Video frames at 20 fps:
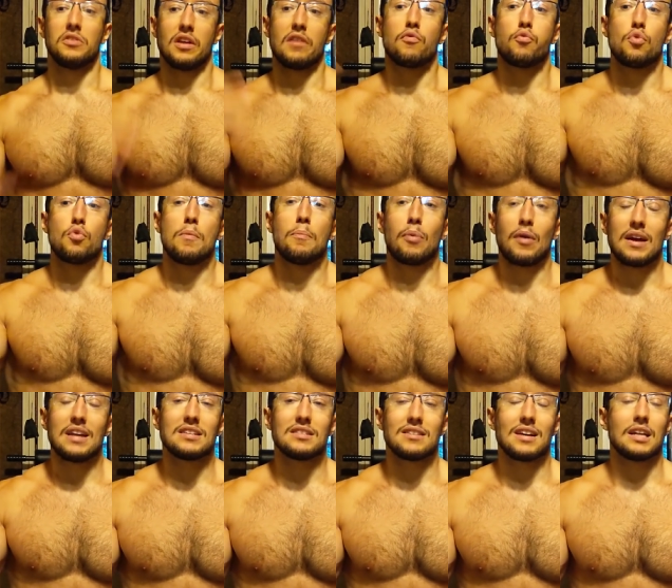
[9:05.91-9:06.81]
They've
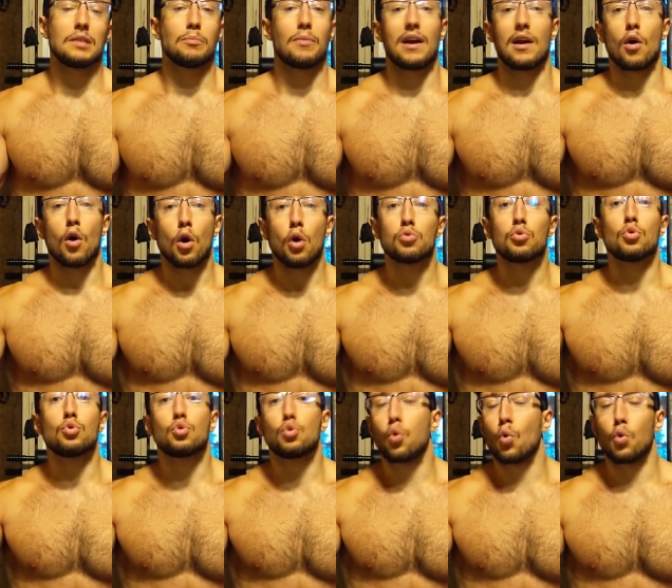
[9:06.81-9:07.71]
replaced that by
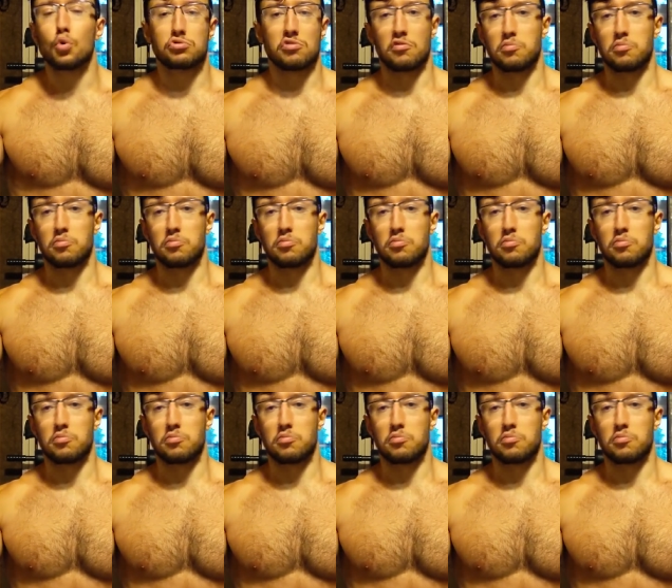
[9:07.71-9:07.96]
other tools